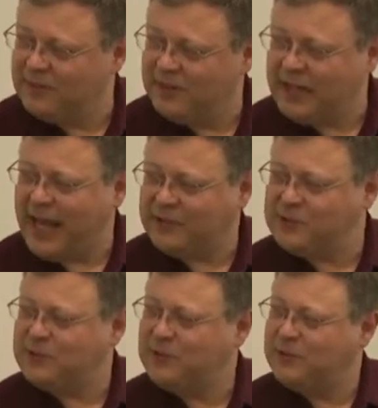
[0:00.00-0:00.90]

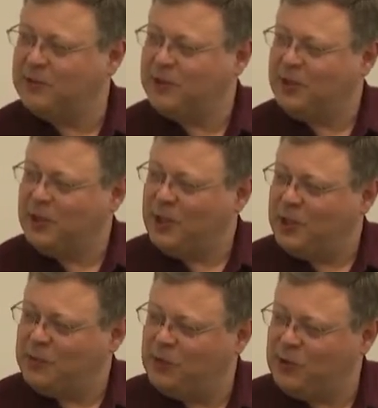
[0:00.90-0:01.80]
text
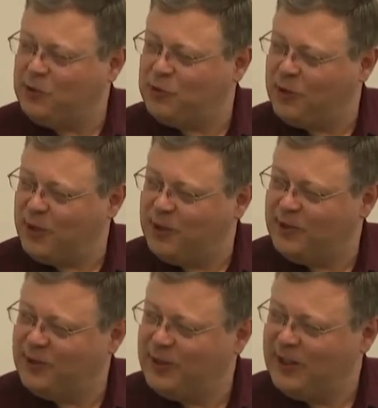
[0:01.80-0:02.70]
which
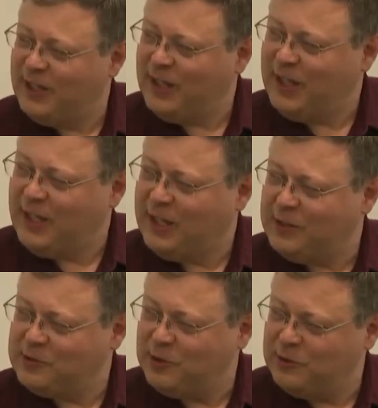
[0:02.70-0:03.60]

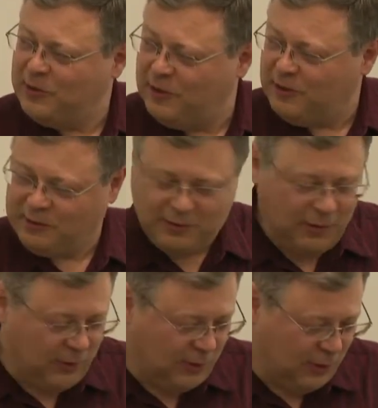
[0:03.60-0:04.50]
is
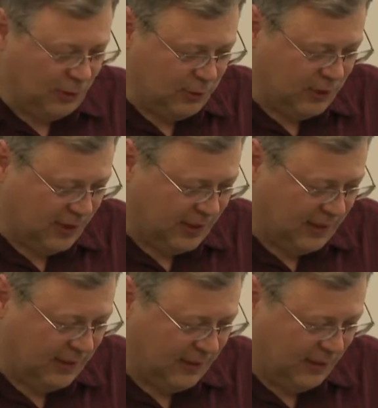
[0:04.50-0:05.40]
called an
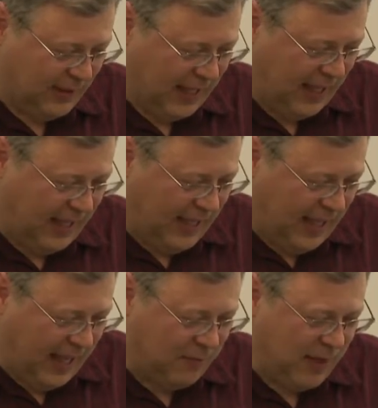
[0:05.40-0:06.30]
ostraka, okay,
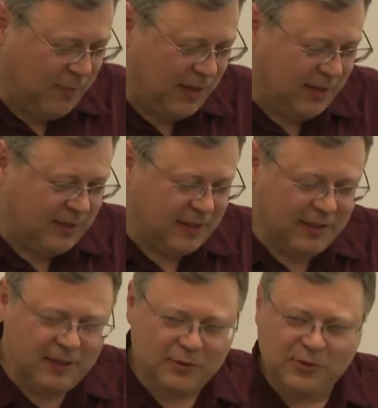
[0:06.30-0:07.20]
and maybe it
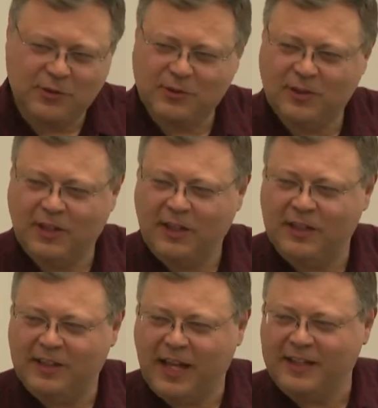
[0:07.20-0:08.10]
is
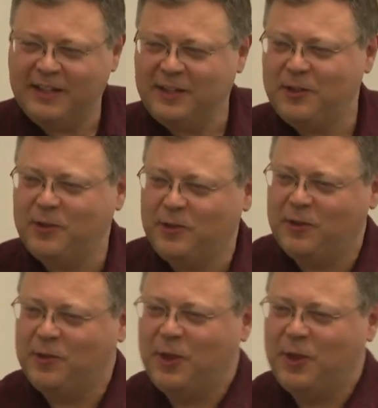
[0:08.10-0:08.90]
intended to